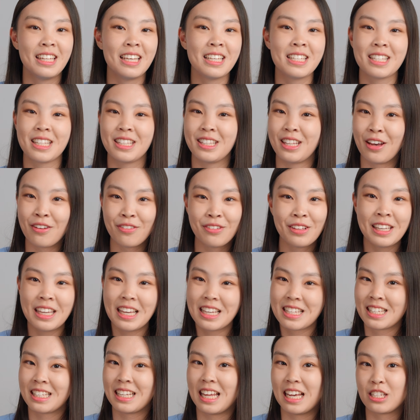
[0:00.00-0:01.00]
This definitely
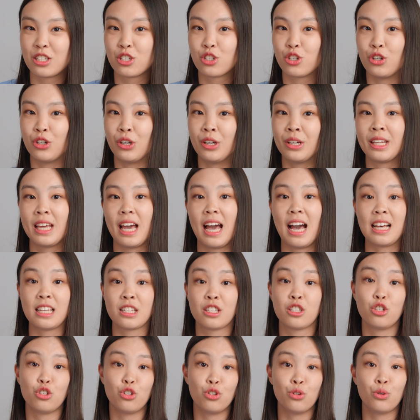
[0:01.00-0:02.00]
isn't as good
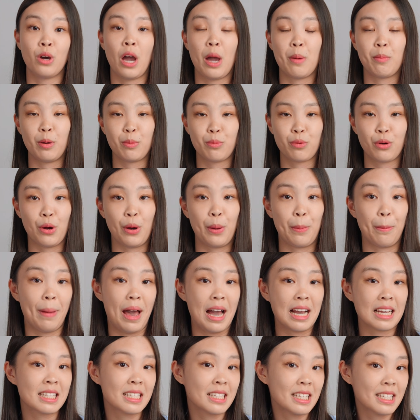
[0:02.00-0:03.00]
as the new M1 Pro and
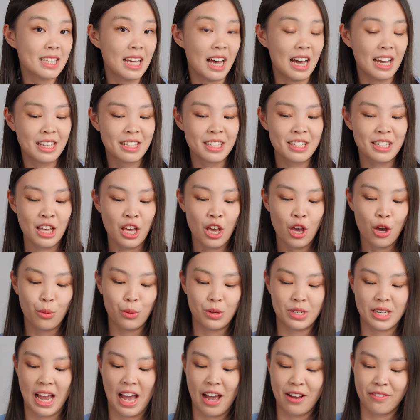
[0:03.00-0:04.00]
Max designs,
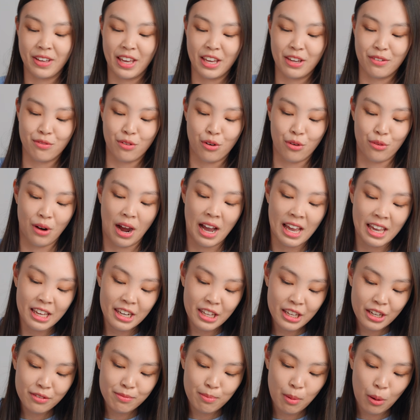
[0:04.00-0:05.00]
which have a
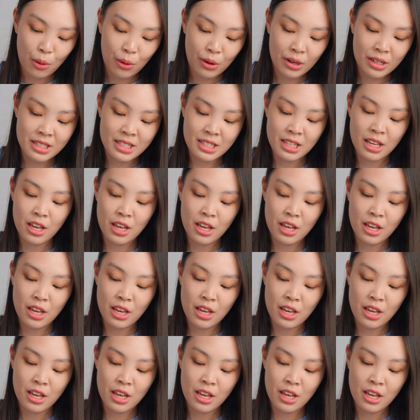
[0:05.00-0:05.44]
variety of ports,